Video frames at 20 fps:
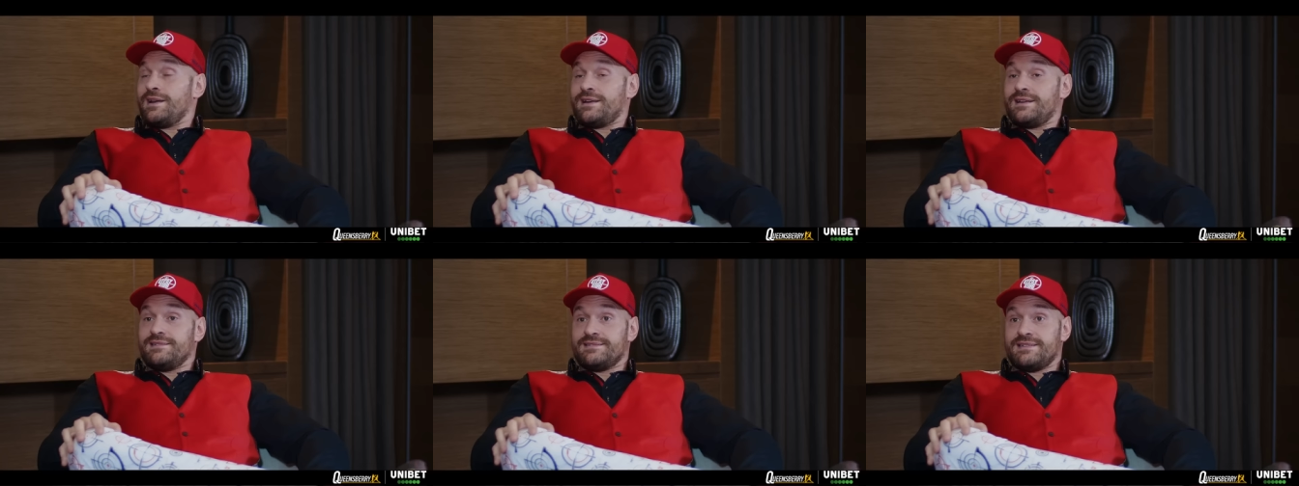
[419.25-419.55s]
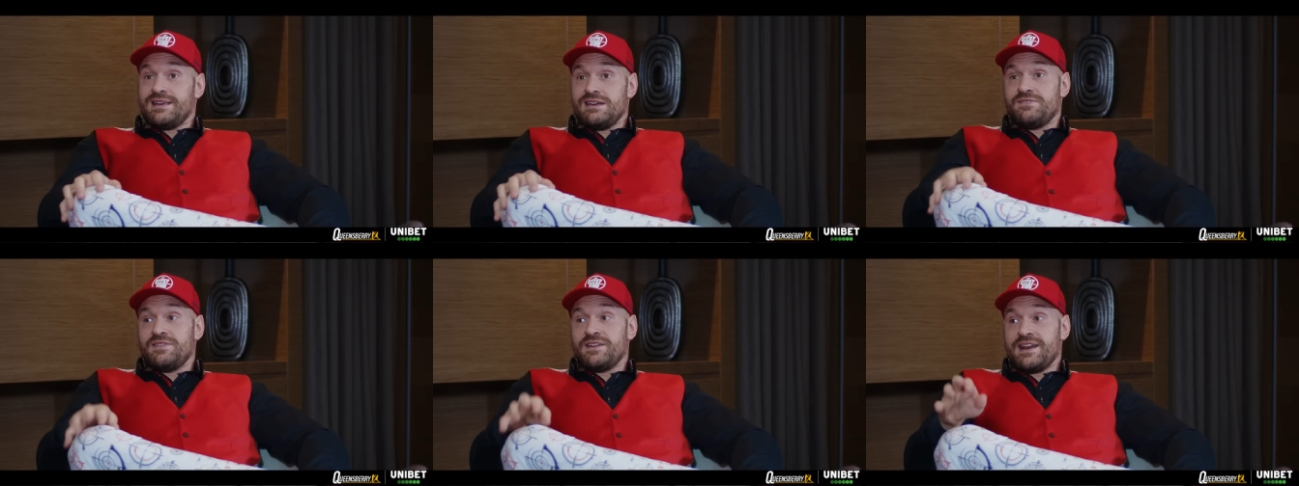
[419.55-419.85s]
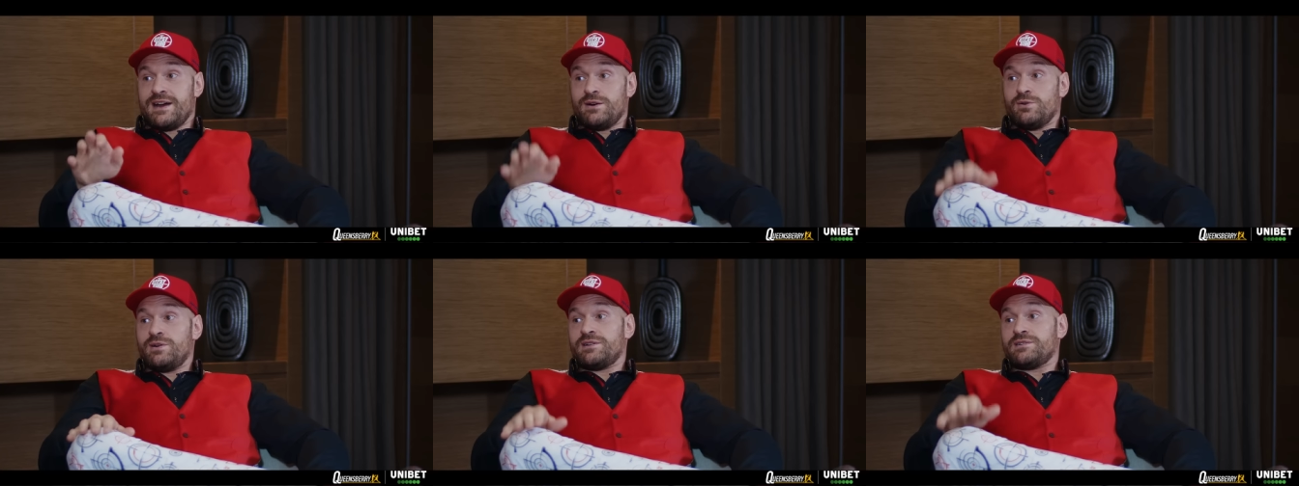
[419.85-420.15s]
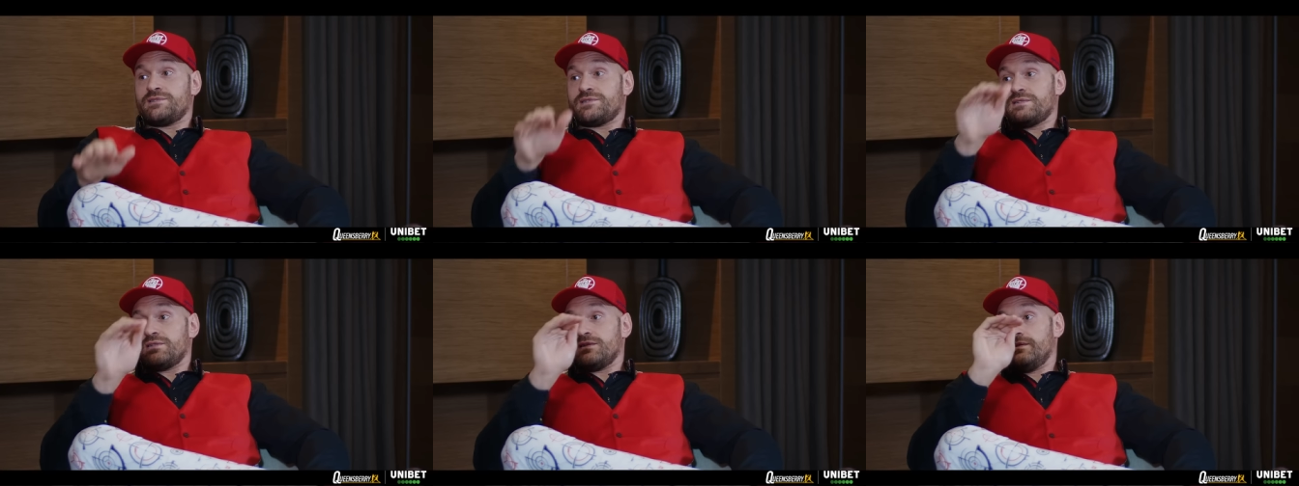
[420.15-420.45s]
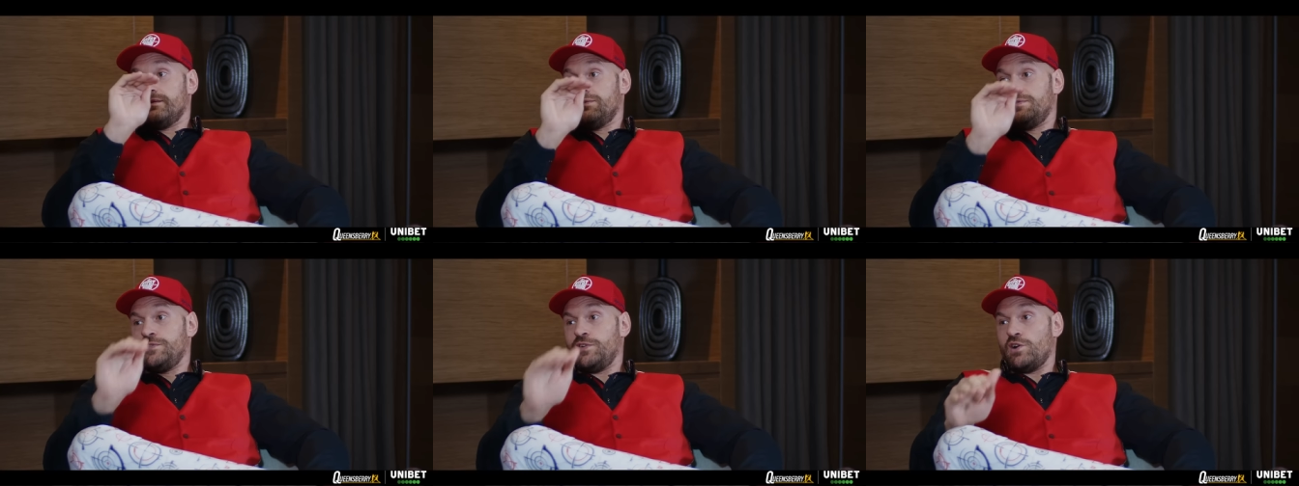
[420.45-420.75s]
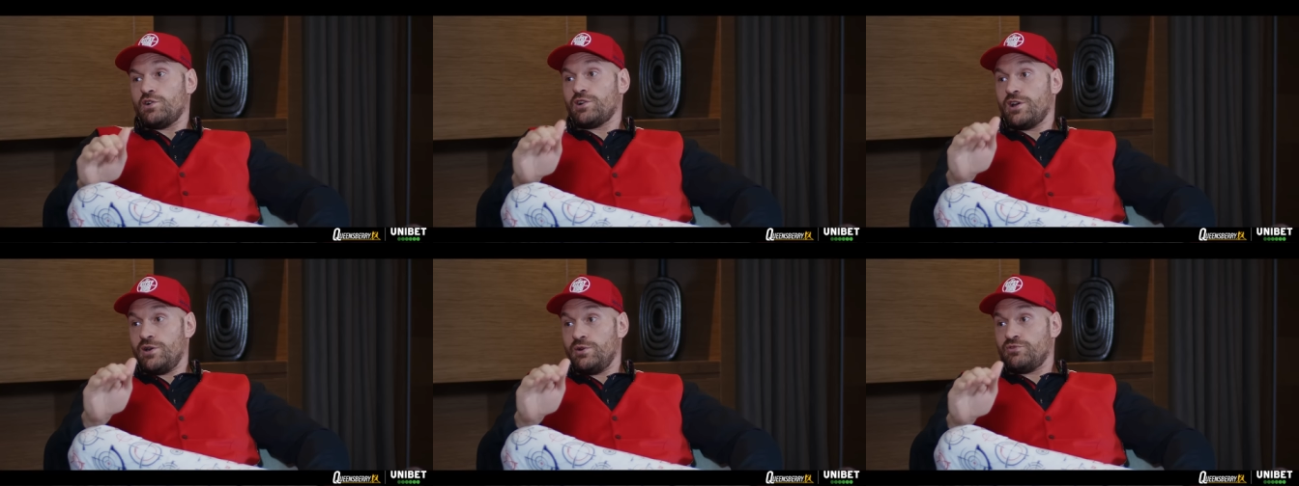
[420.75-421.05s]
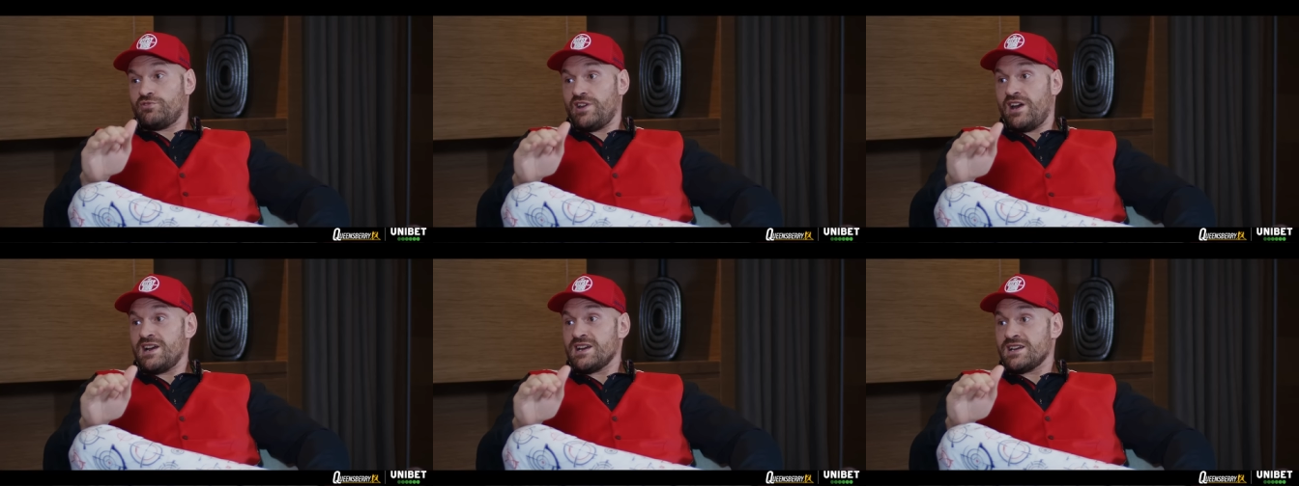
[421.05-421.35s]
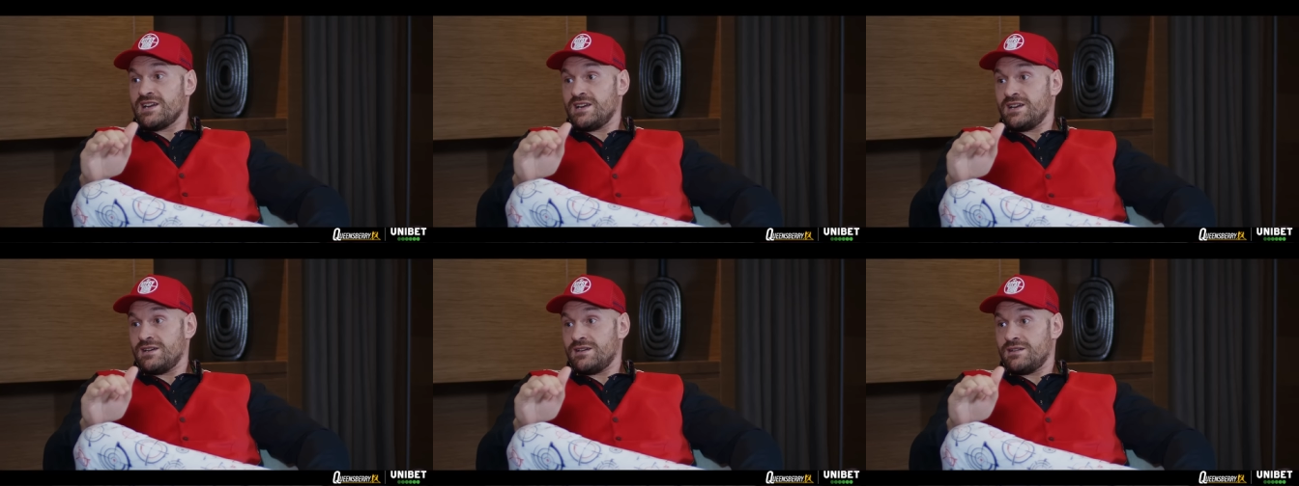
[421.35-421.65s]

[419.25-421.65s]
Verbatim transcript: can say for now is fuck Usyk.